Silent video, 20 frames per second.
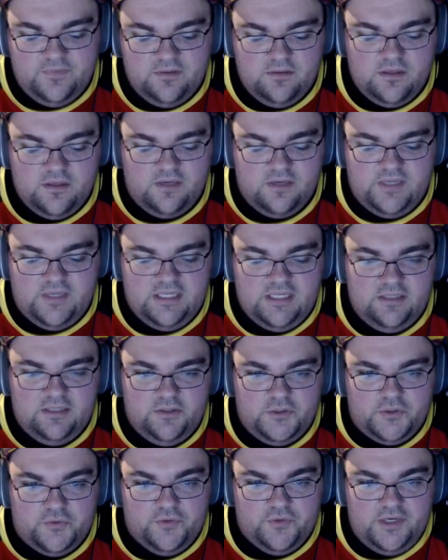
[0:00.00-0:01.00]
if they get a
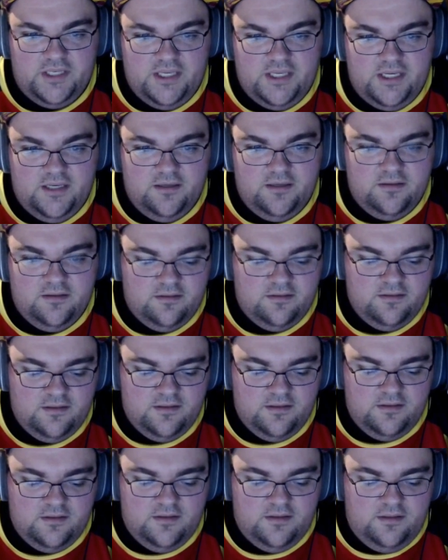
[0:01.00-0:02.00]
little greedy,
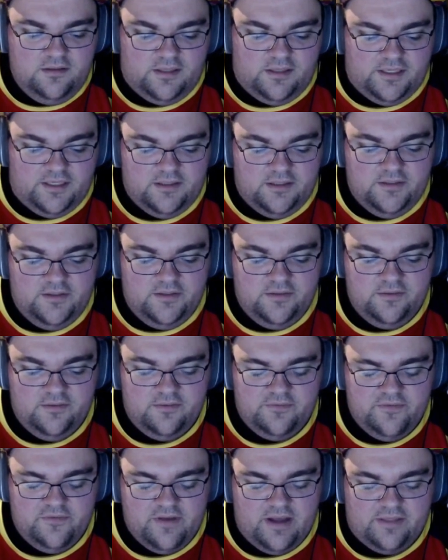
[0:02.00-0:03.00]

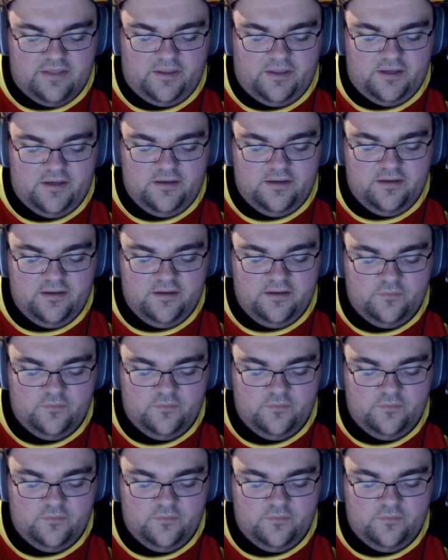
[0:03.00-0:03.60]
I think